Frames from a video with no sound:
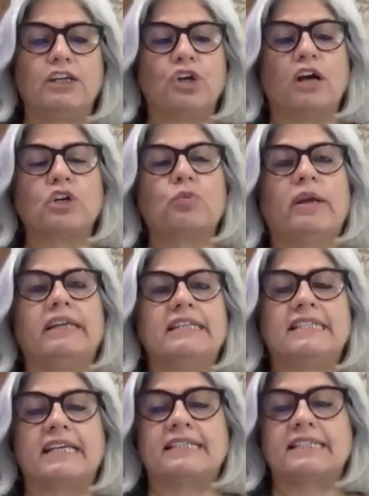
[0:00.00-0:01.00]
a young
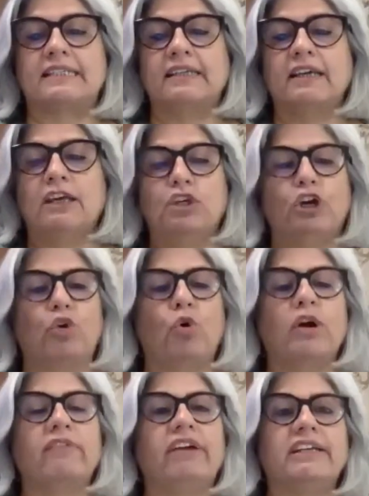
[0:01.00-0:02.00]

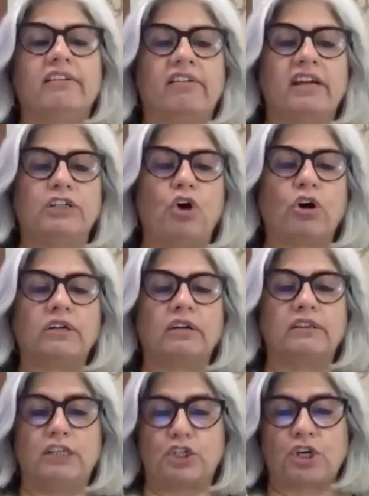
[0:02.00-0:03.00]
26-year-old veterinary
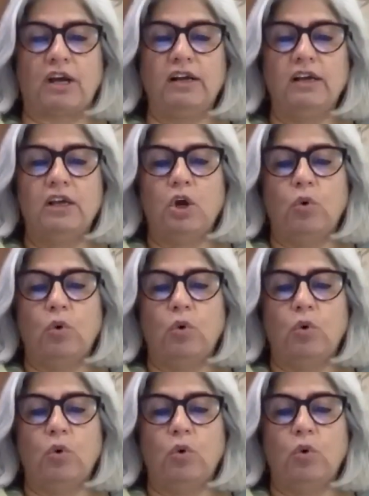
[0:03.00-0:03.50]
doctor, Disha,